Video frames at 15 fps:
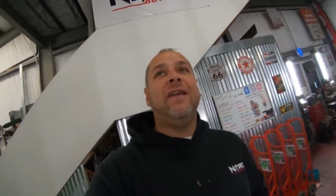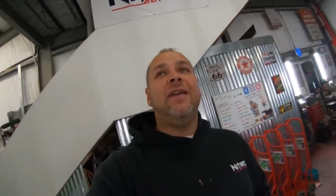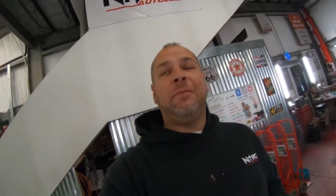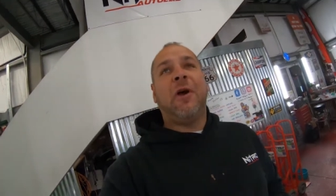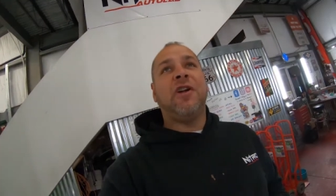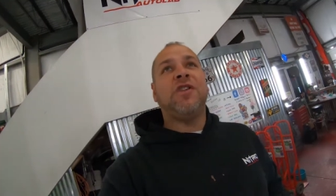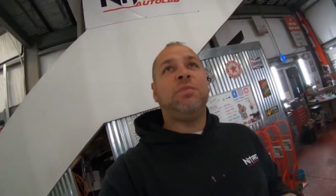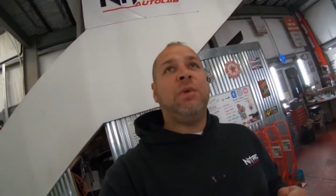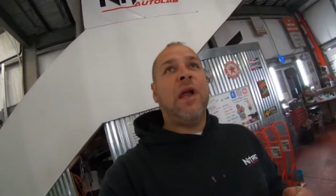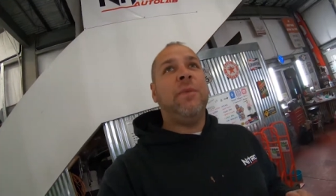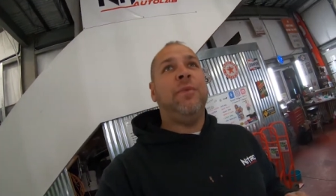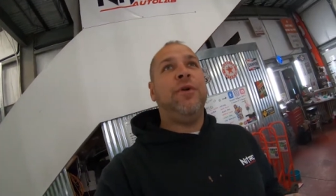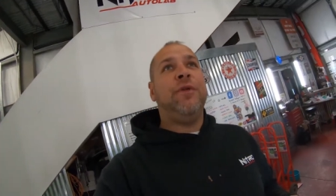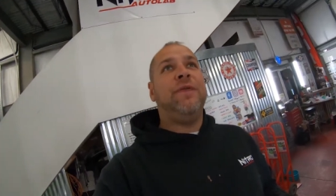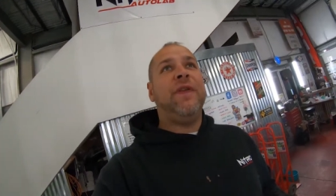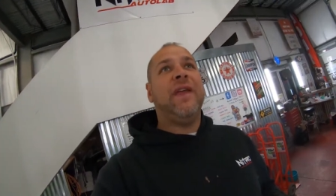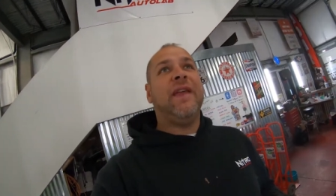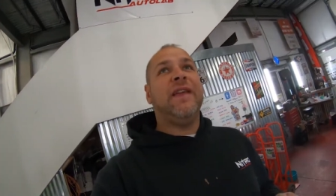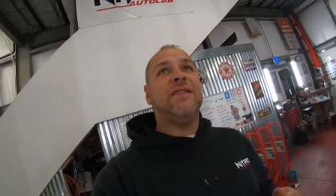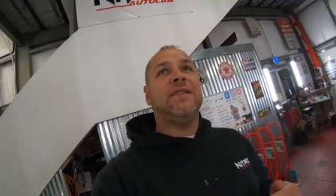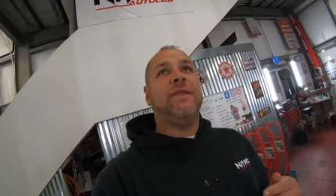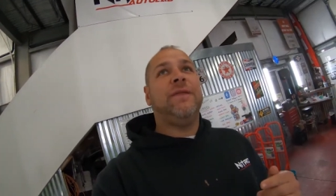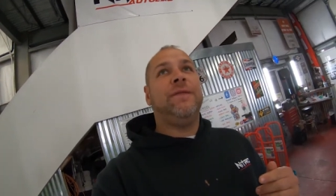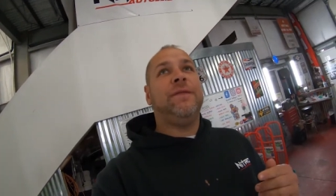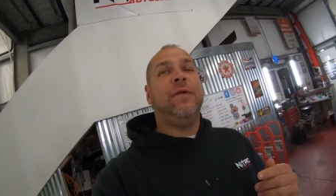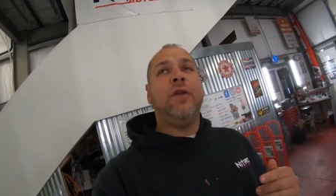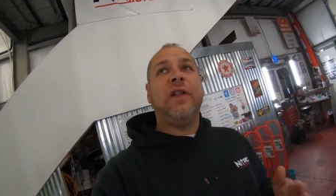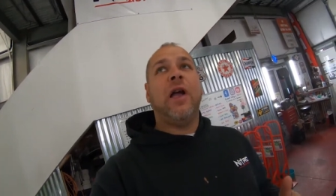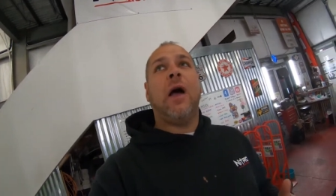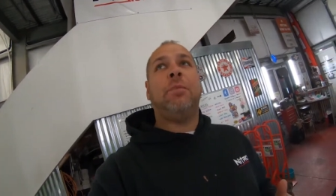Our spray booth is
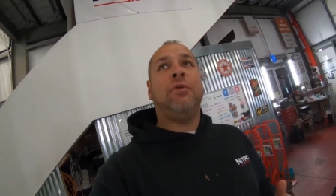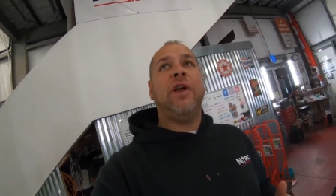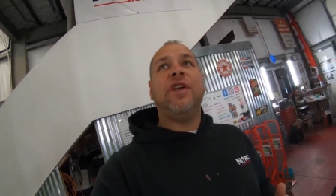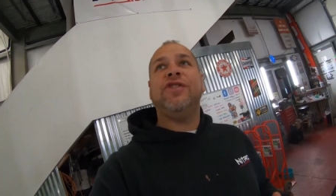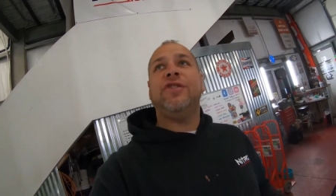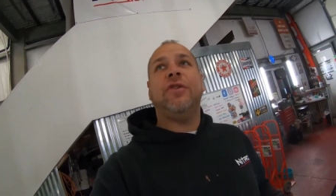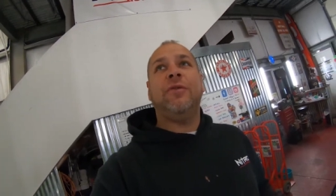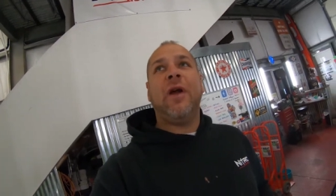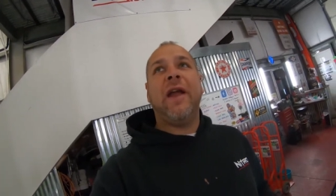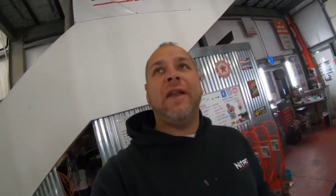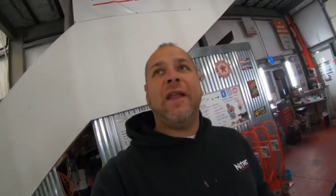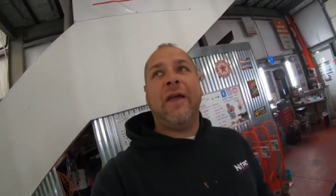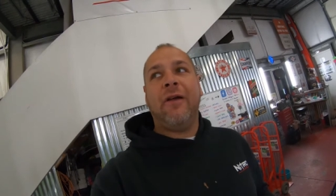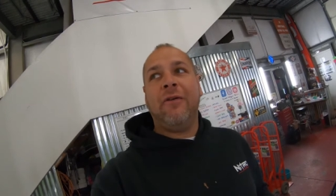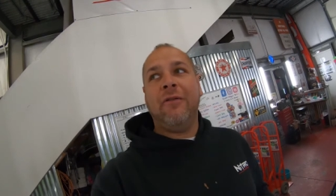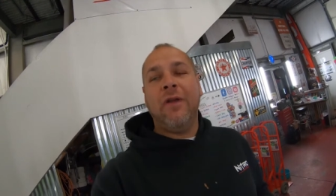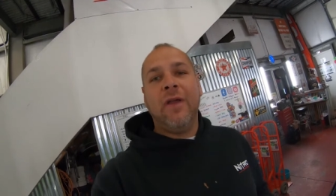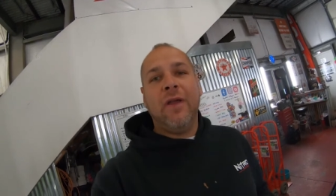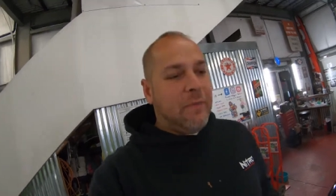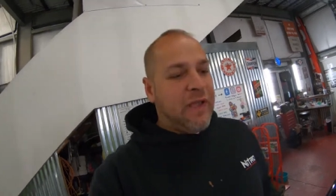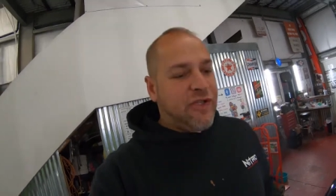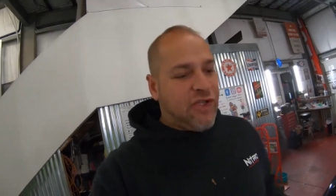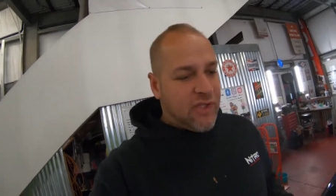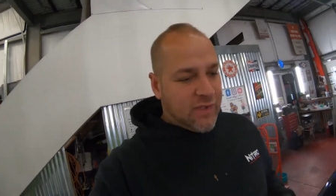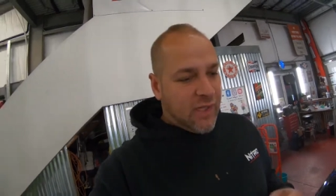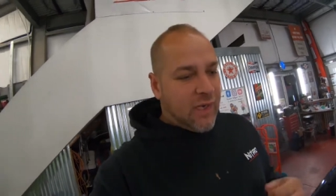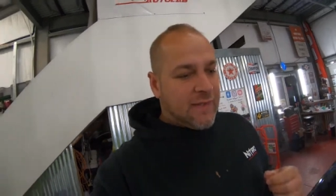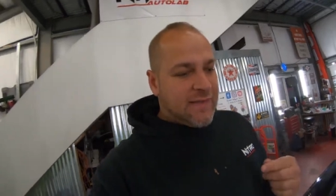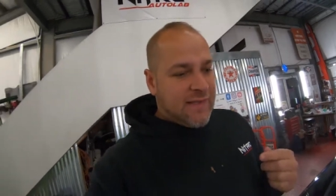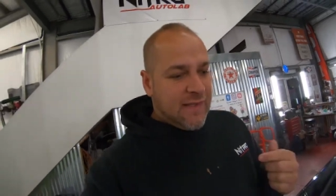fully operational right now. It just
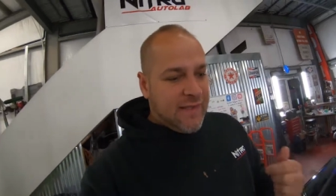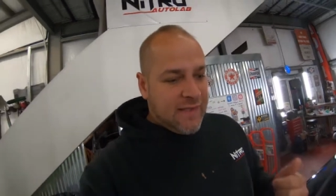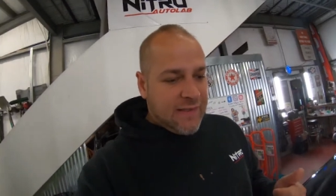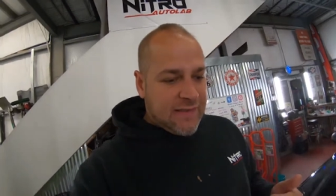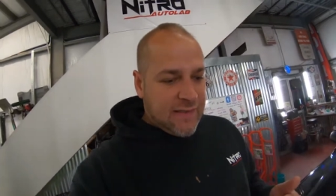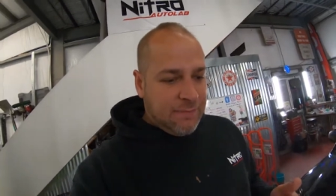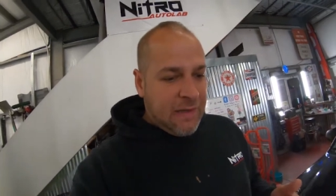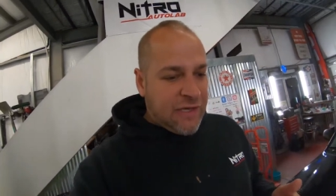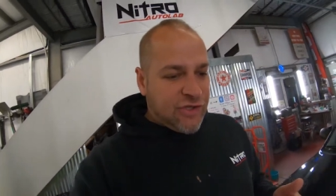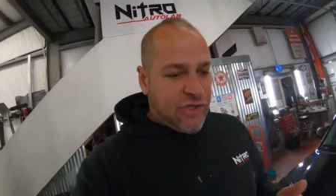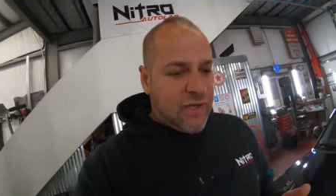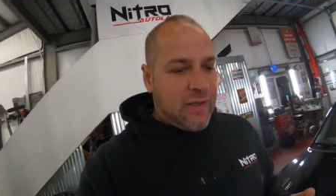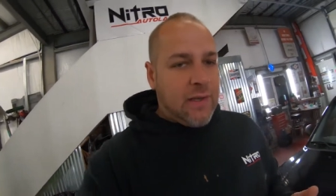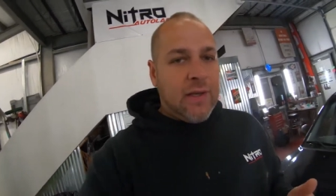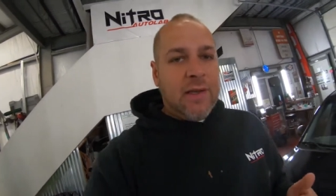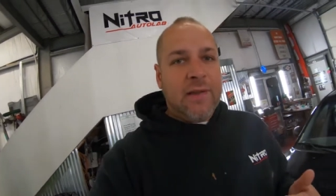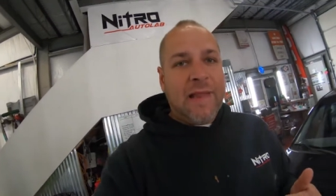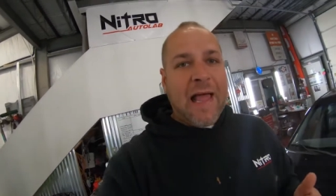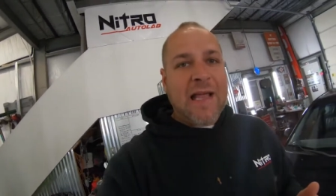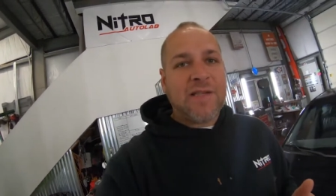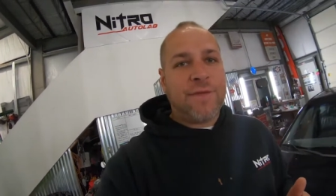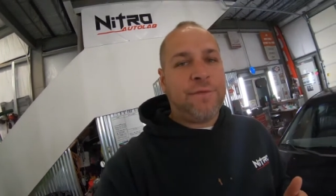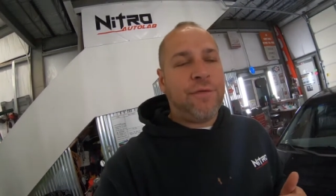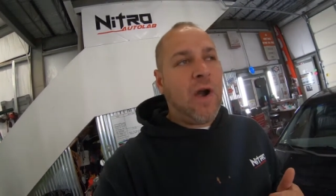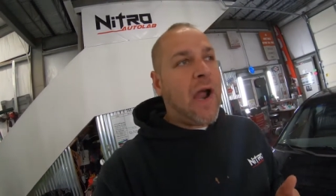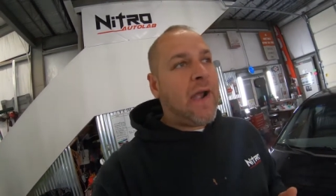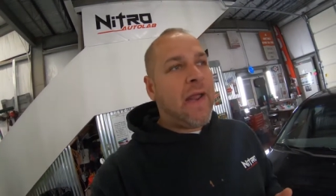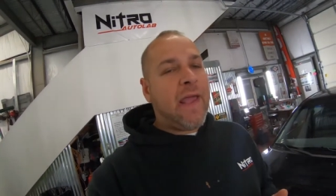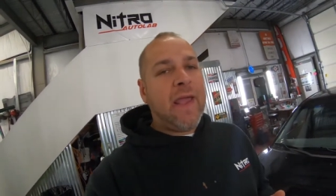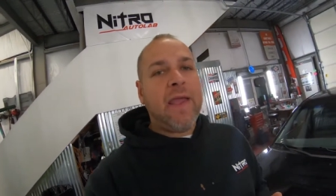got a city inspection last
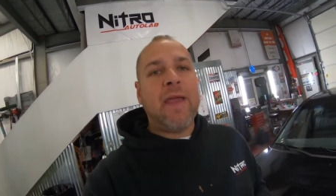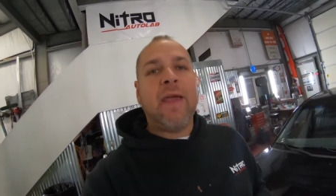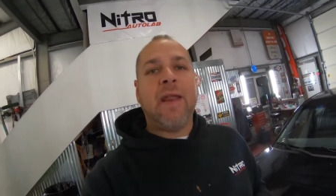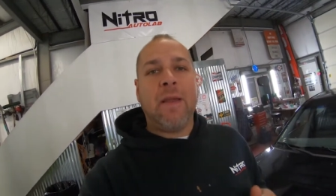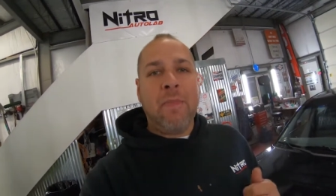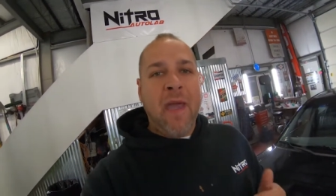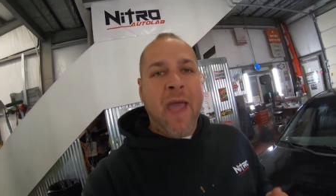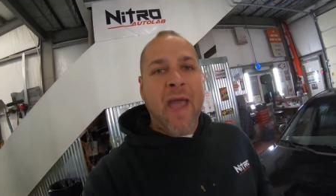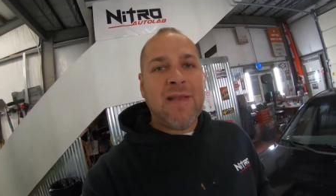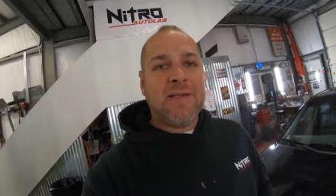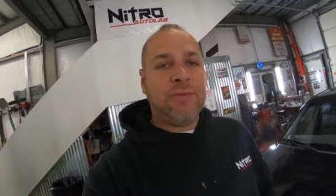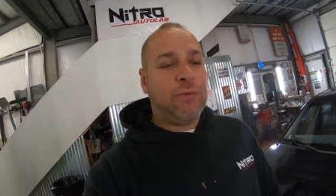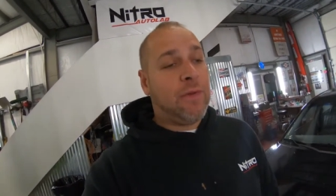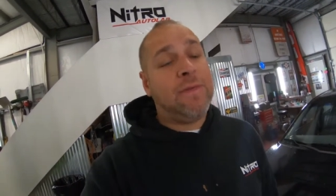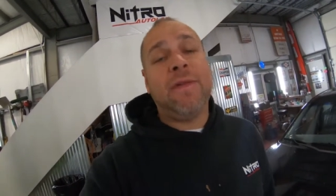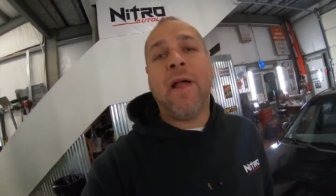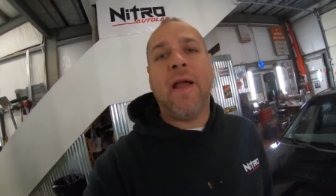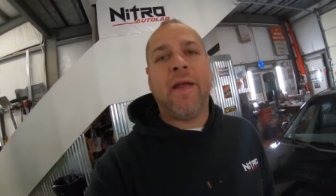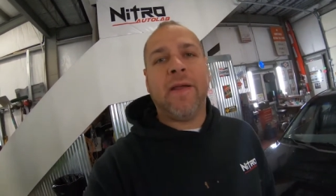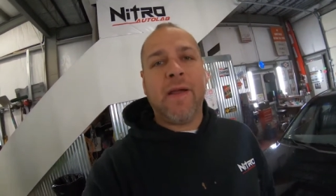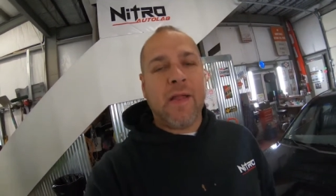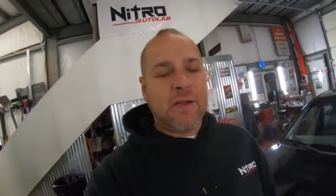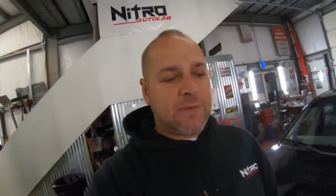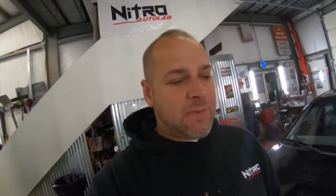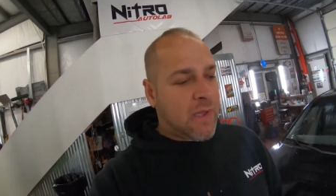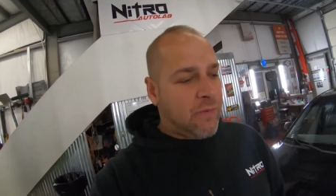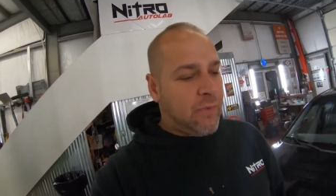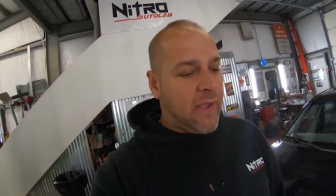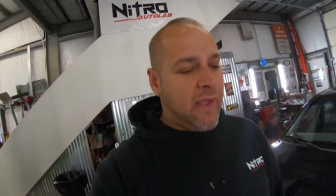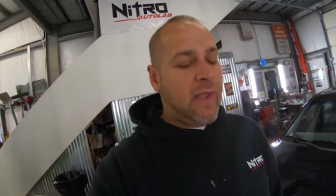Friday and it passed with flying colors, by the
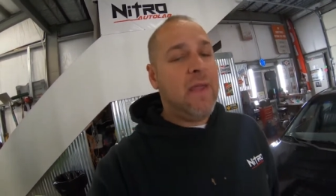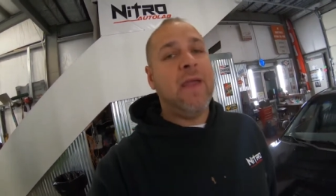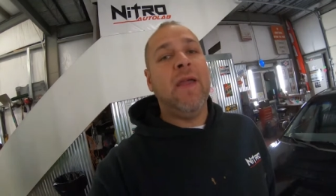way.